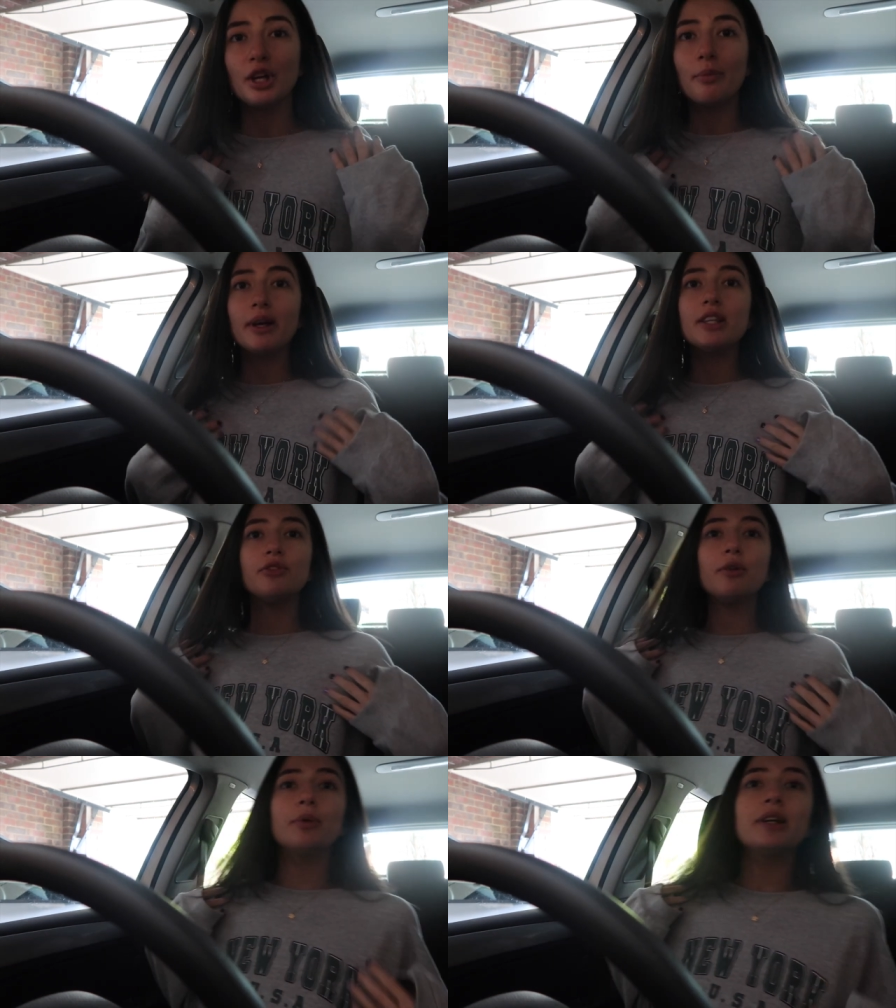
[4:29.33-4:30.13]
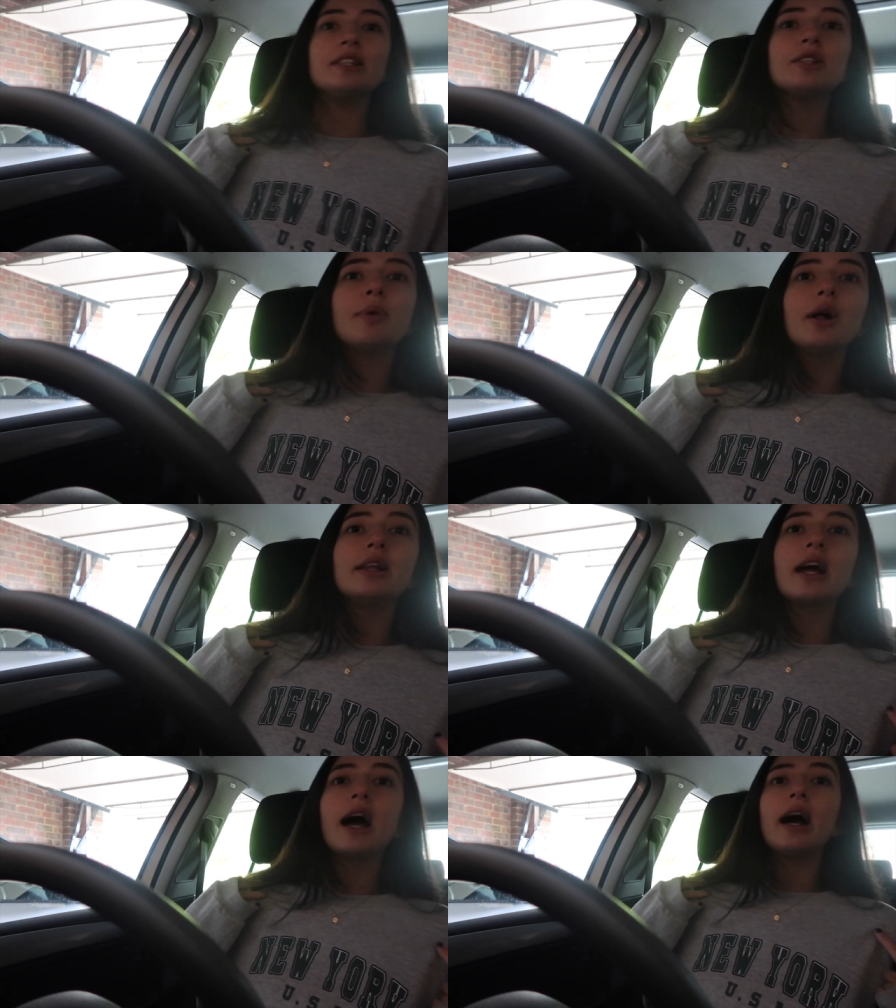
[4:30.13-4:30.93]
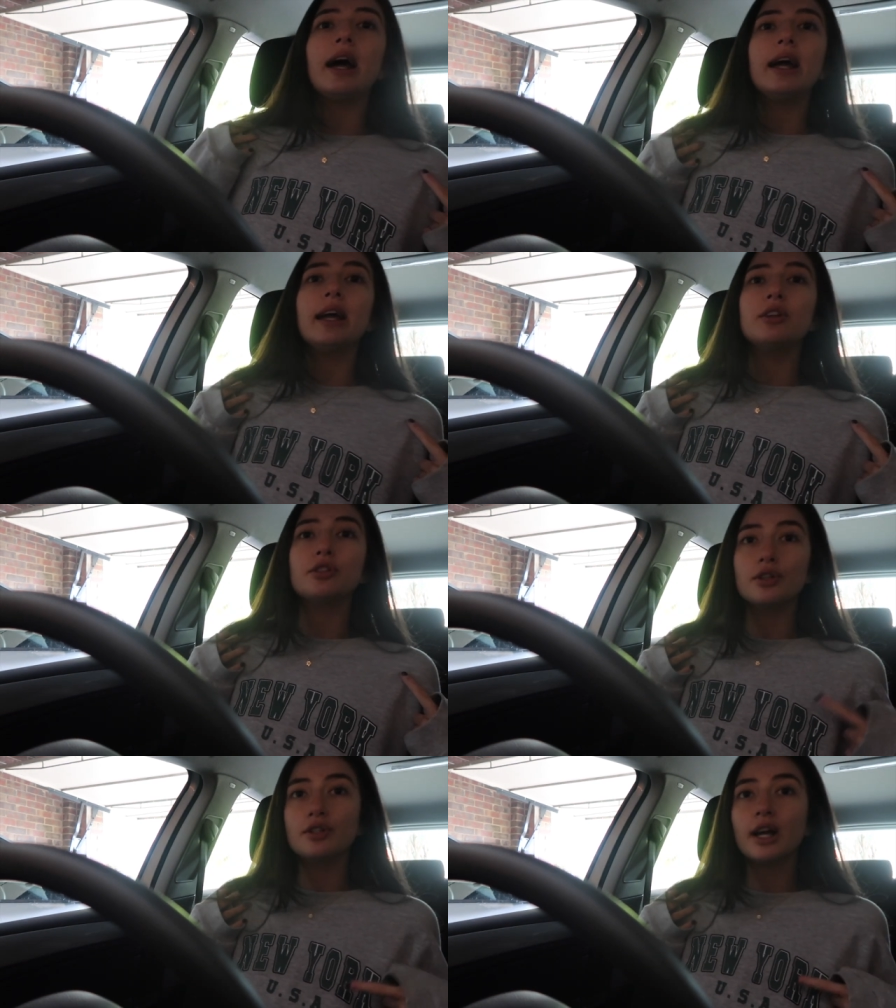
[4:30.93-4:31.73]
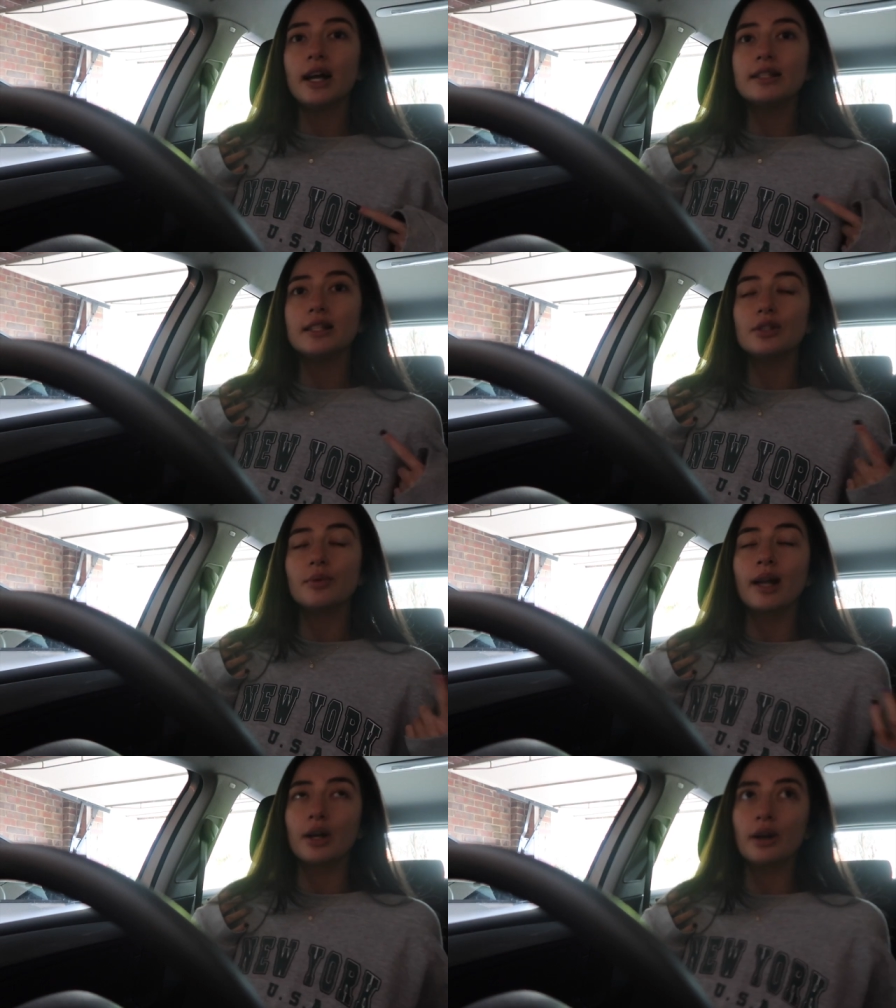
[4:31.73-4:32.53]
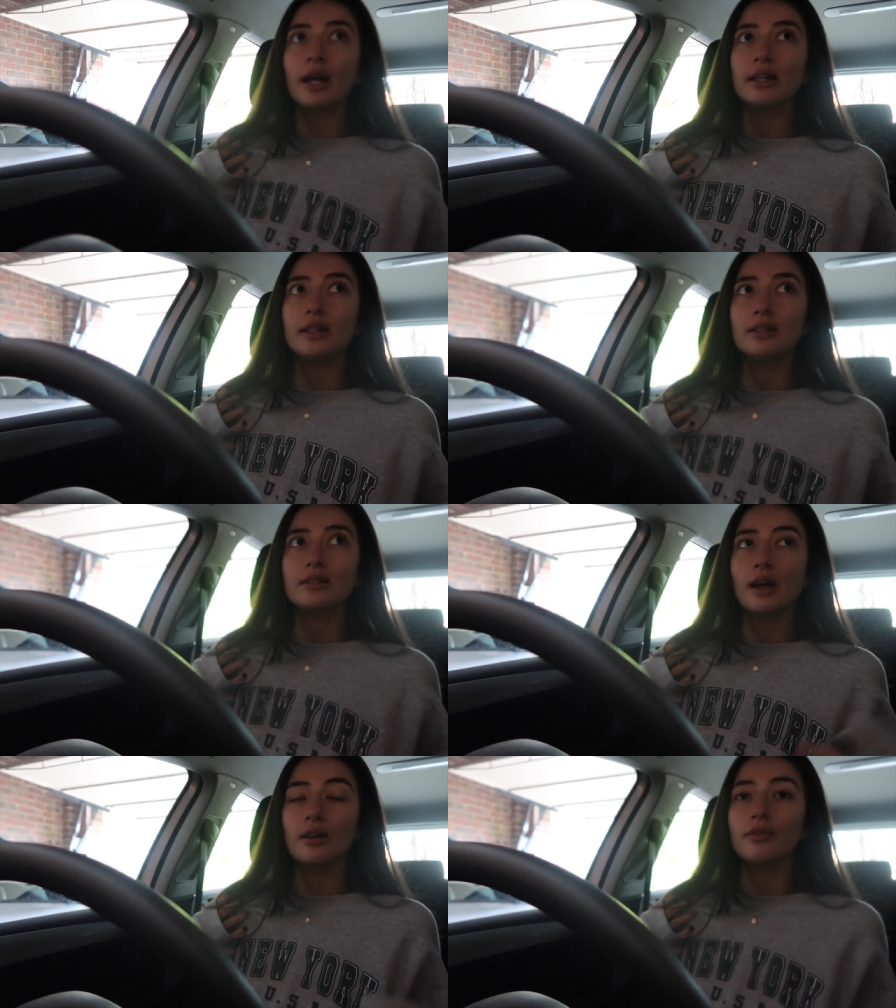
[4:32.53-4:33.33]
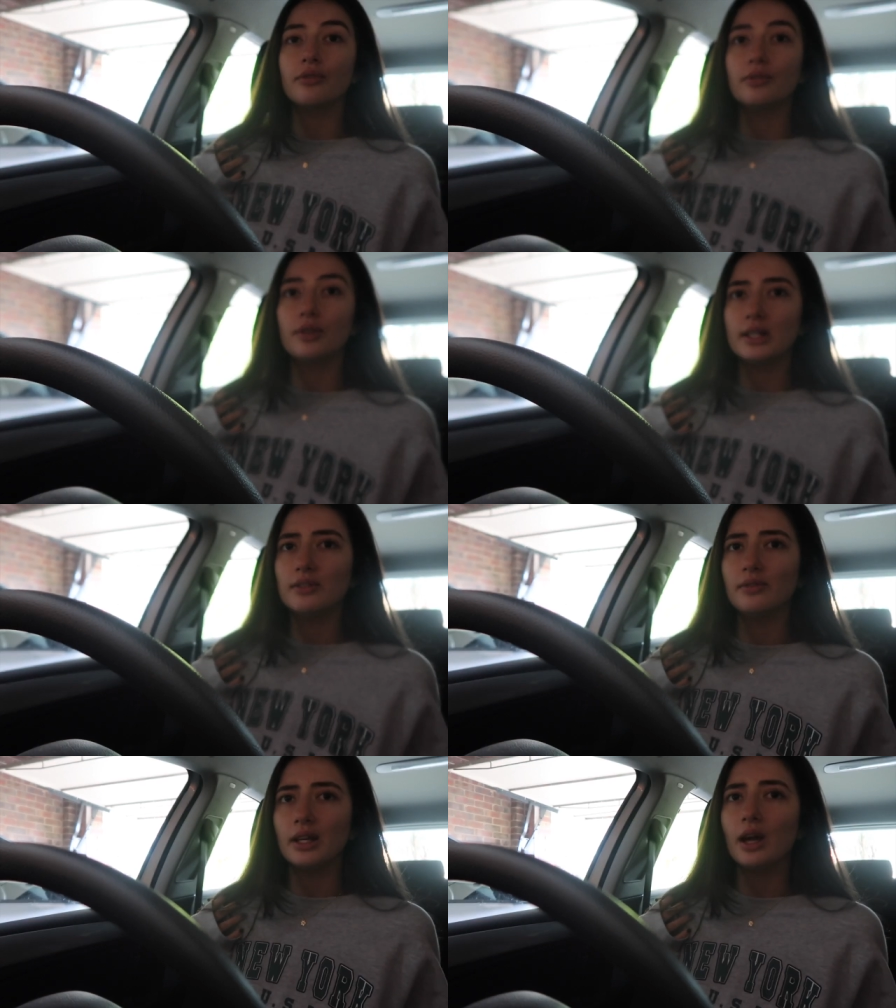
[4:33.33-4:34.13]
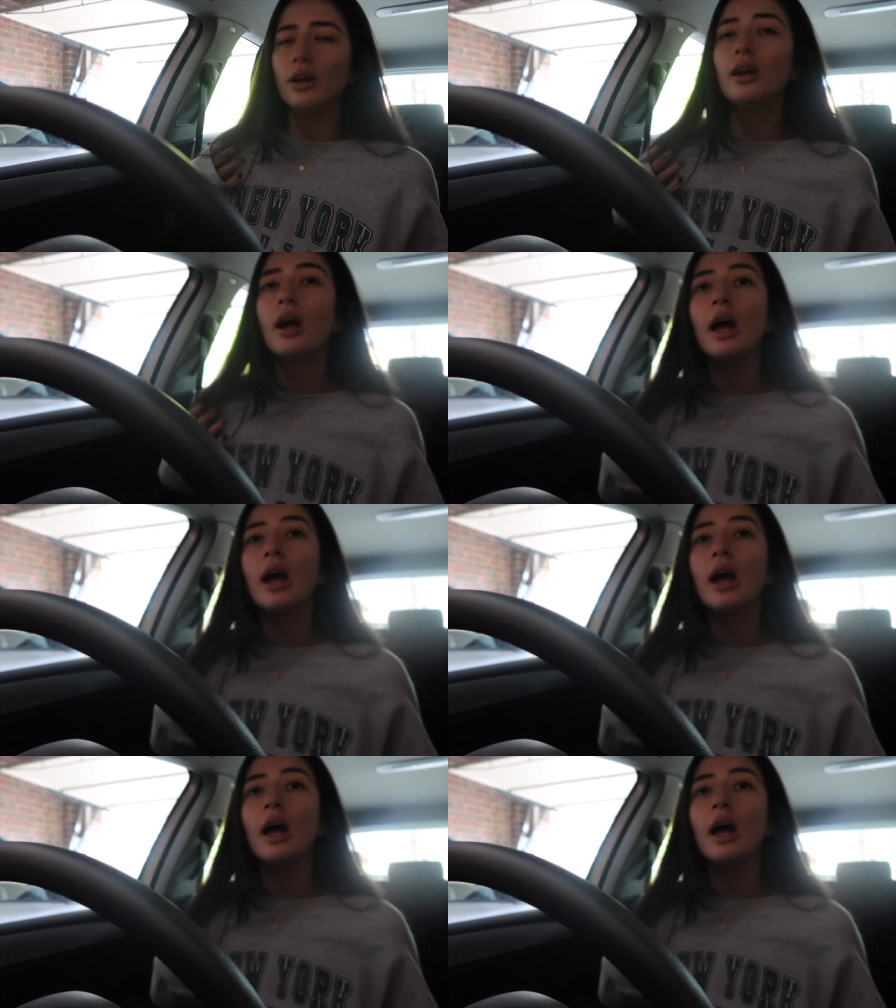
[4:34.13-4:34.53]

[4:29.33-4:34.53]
jumper is from Princess Polly I showed you guys this when I got it at the start of this video